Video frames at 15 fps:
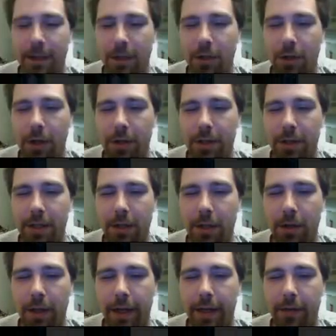Kudos to
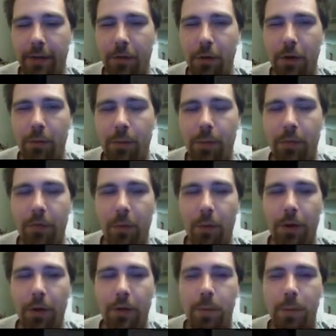you. Like if you if you're
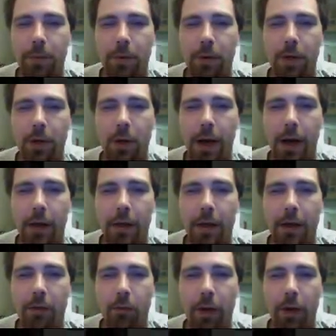one of those people who go out like
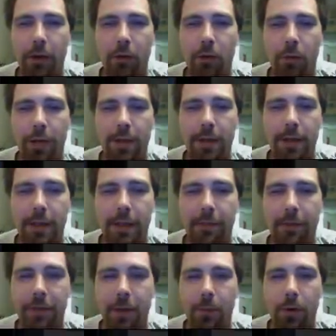on regular runs and stuff
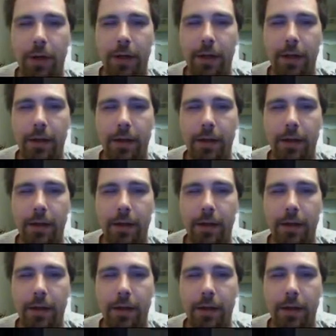in the morning